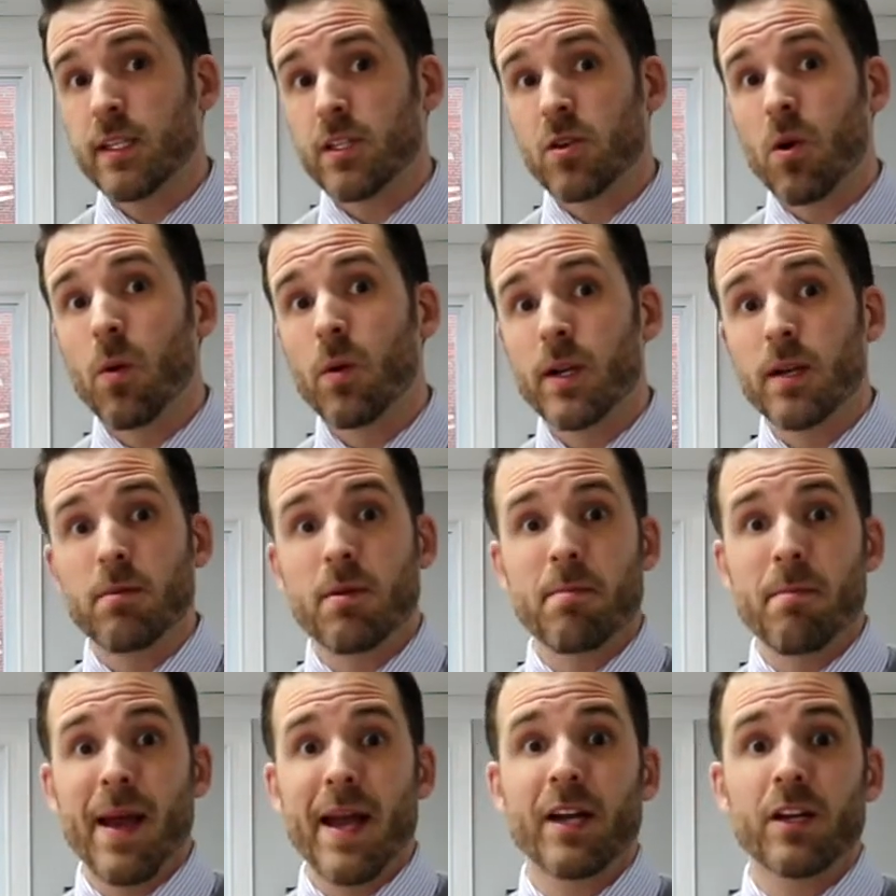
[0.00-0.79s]
is going to
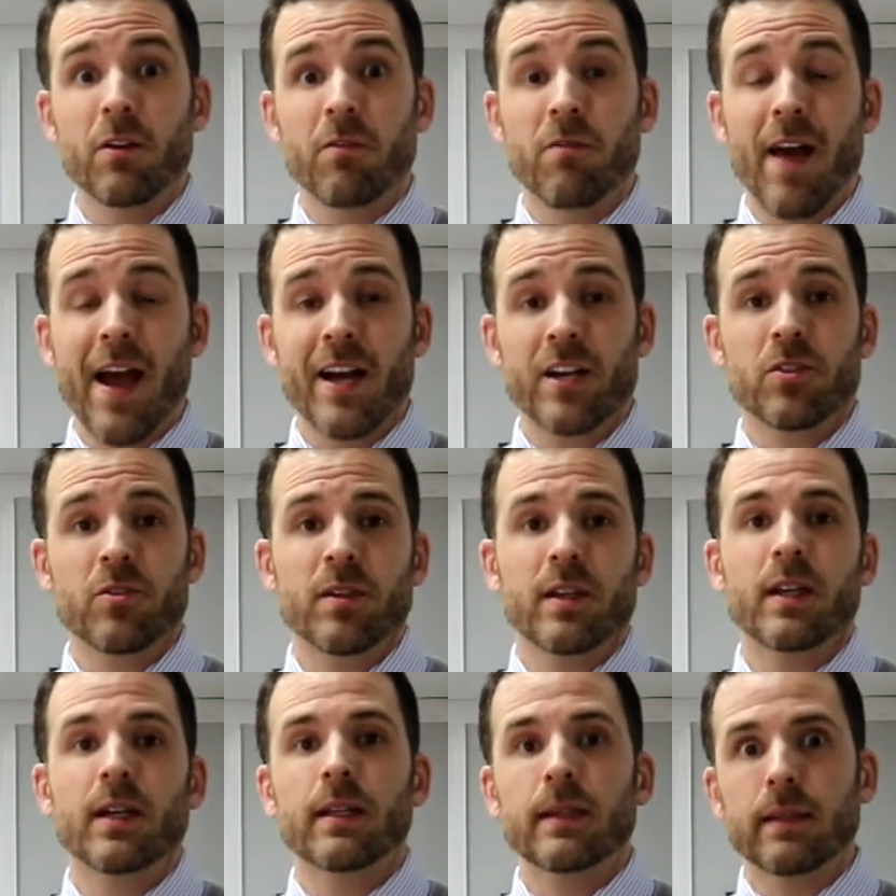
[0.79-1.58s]
be
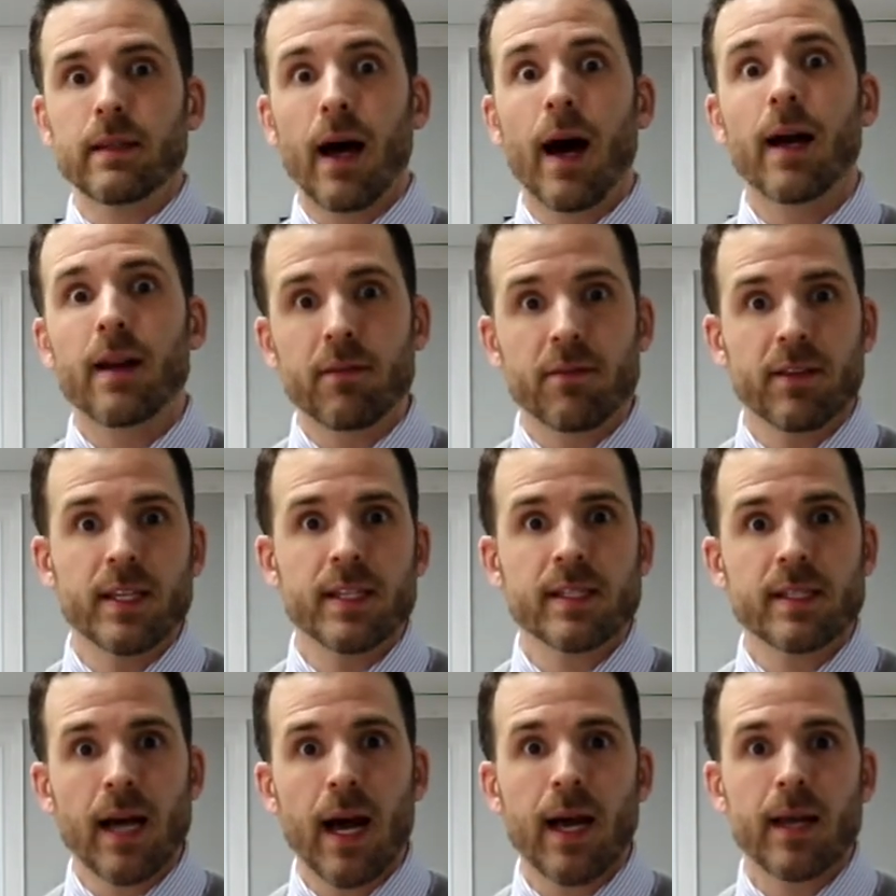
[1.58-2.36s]
manufacturing a lot of
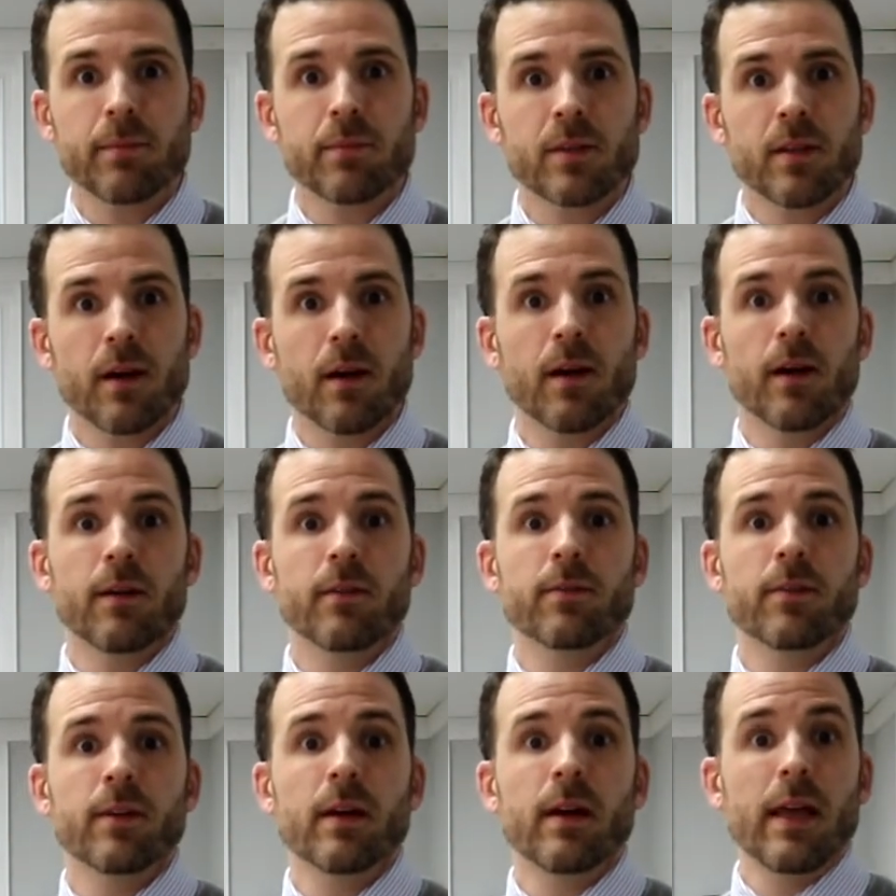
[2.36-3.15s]
these types
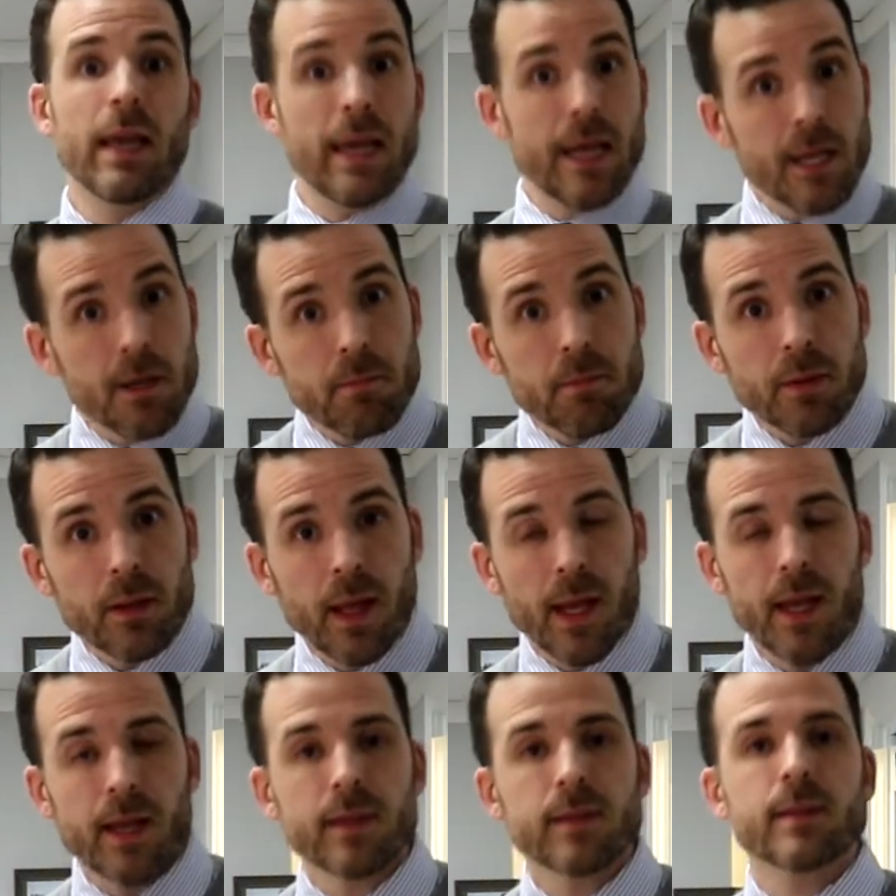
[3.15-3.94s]
of
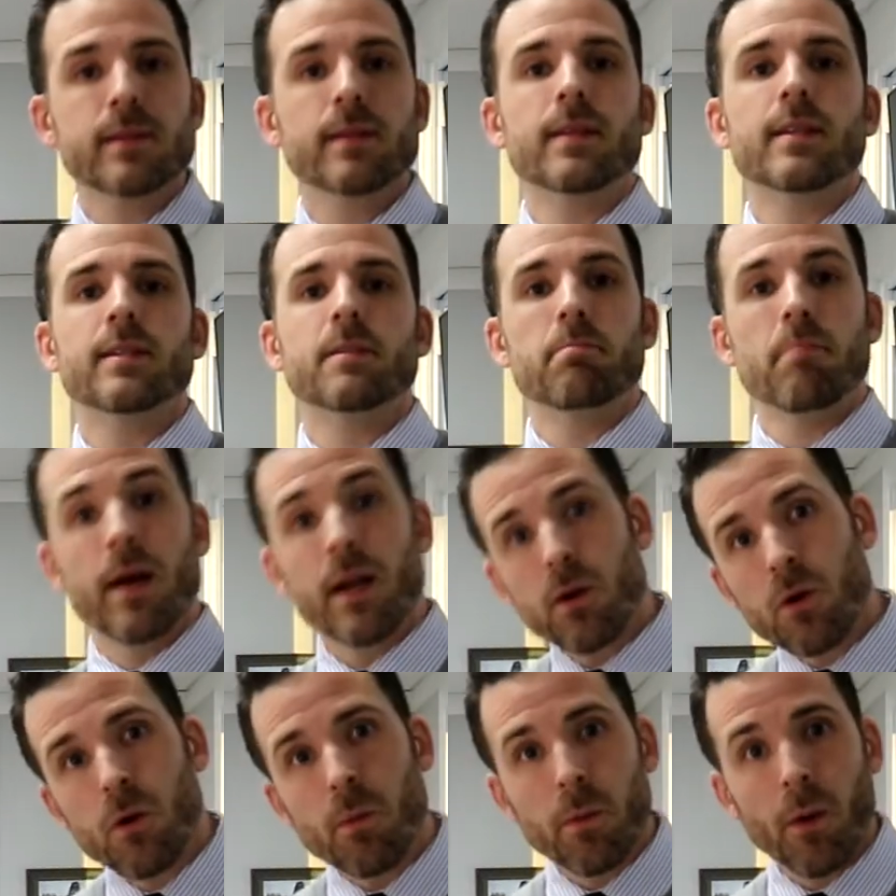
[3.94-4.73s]
implants, these
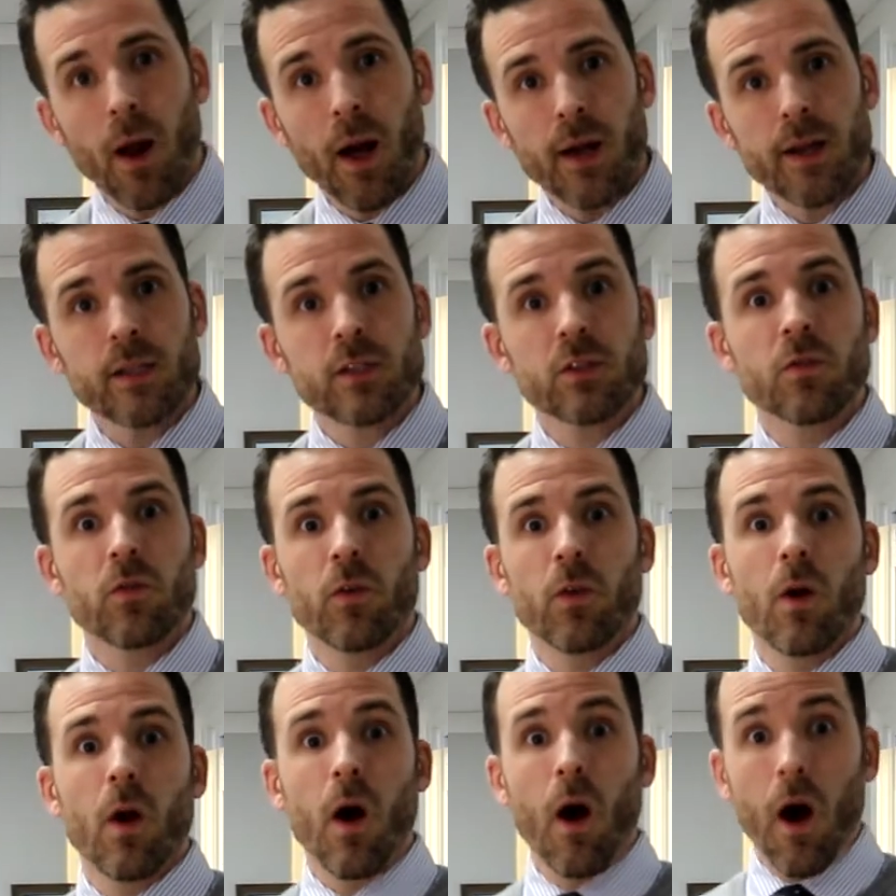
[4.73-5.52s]
medical products,
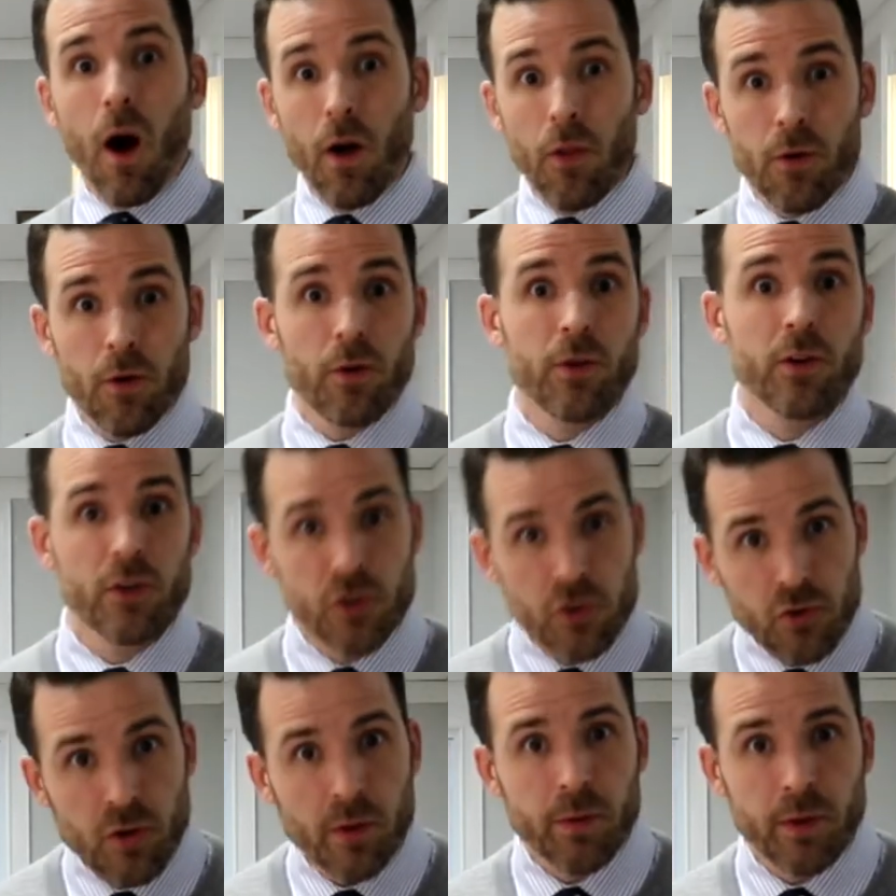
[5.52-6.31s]
for other
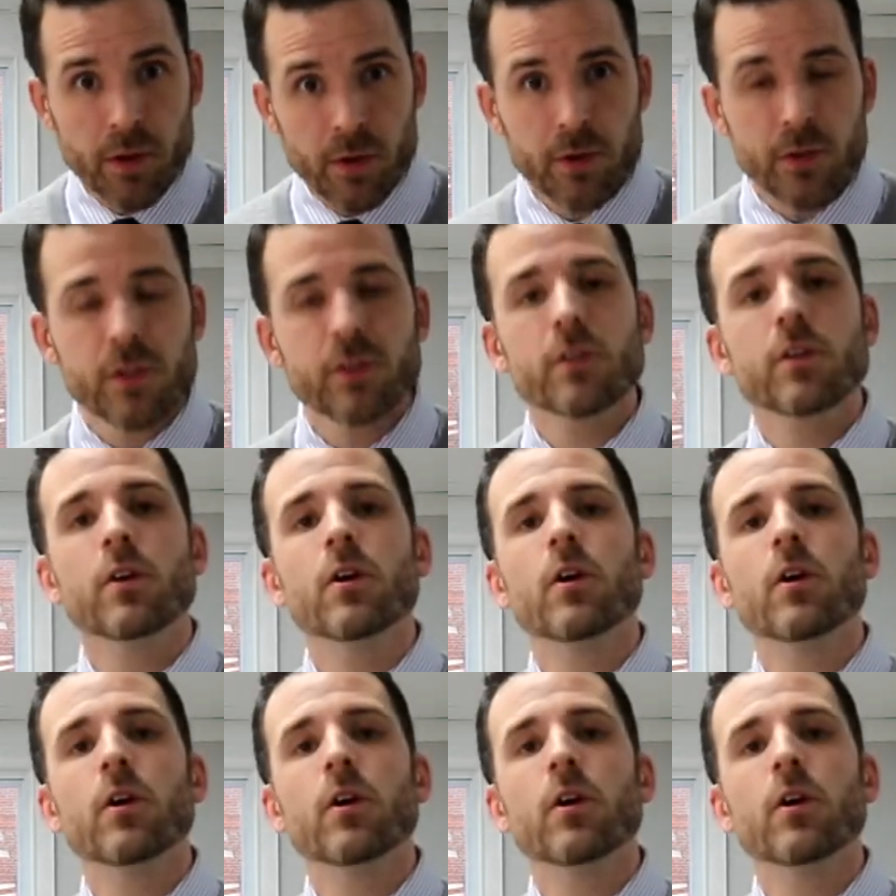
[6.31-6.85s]
distributors